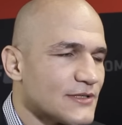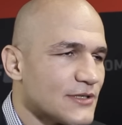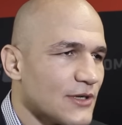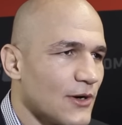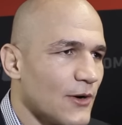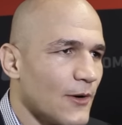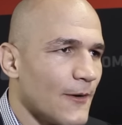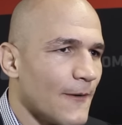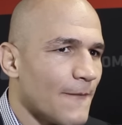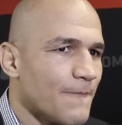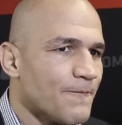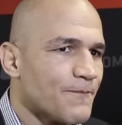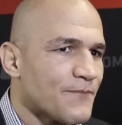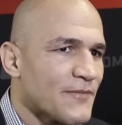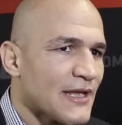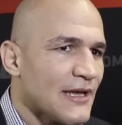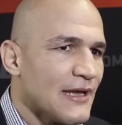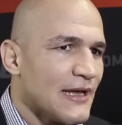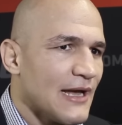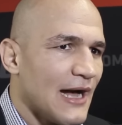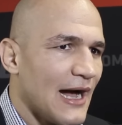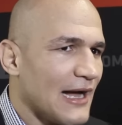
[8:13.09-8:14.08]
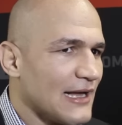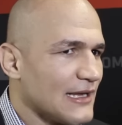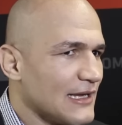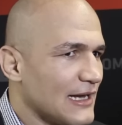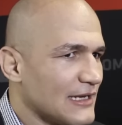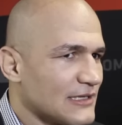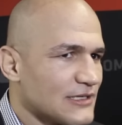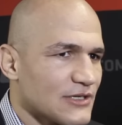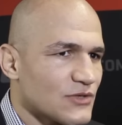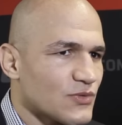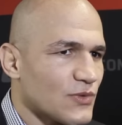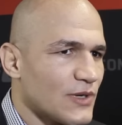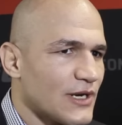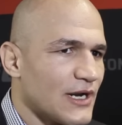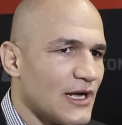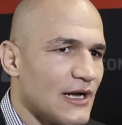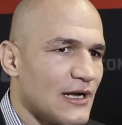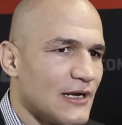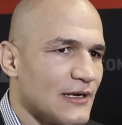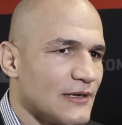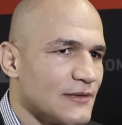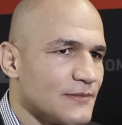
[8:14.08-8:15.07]
So I, I just
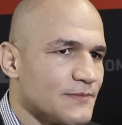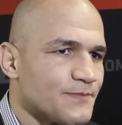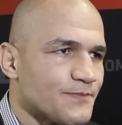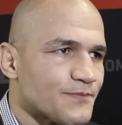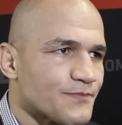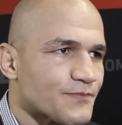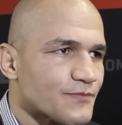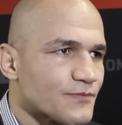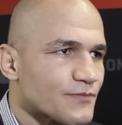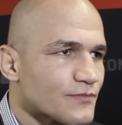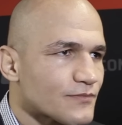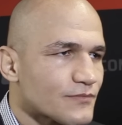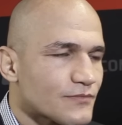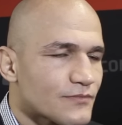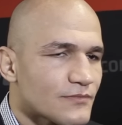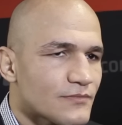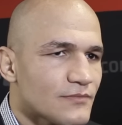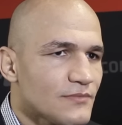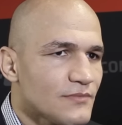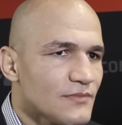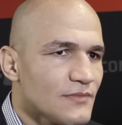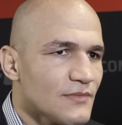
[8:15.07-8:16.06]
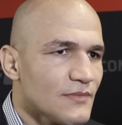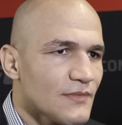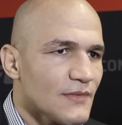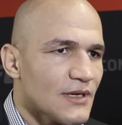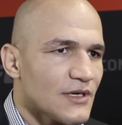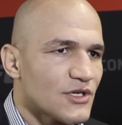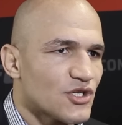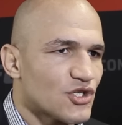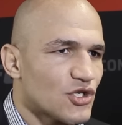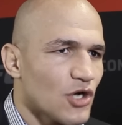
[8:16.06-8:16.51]
wanna